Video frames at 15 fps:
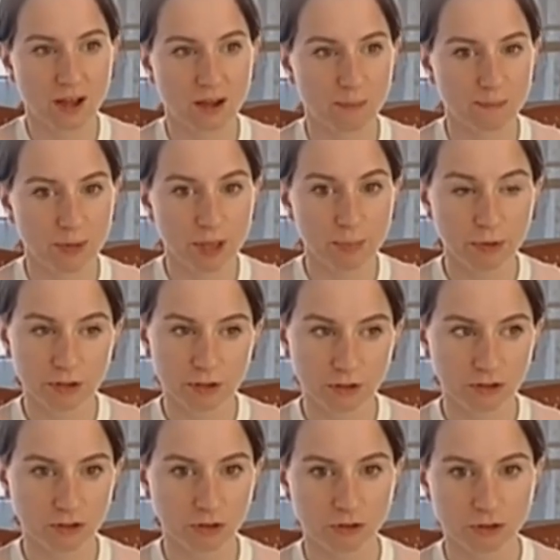people use
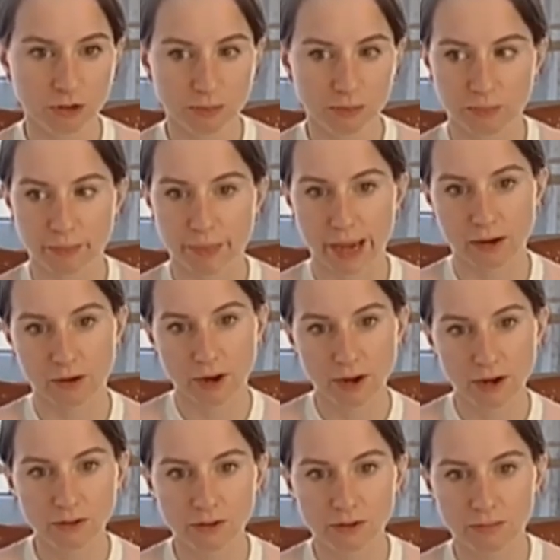YouTube as a background.
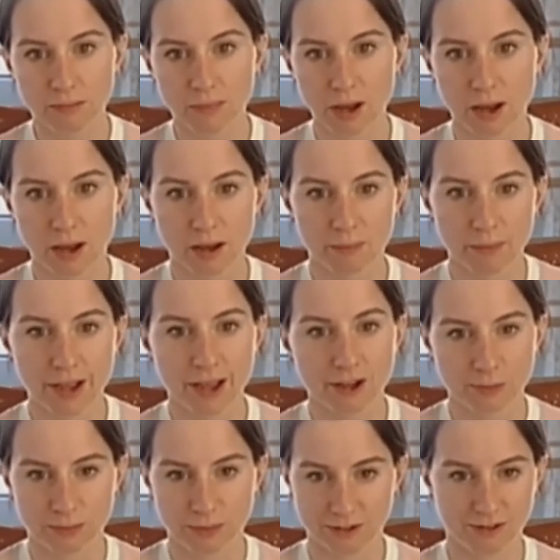My
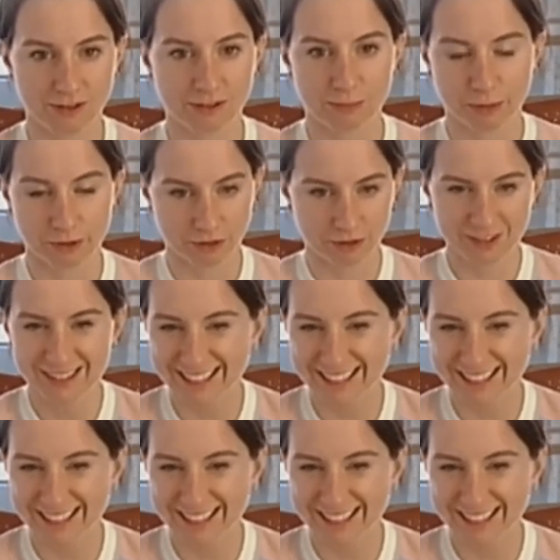husband is this person.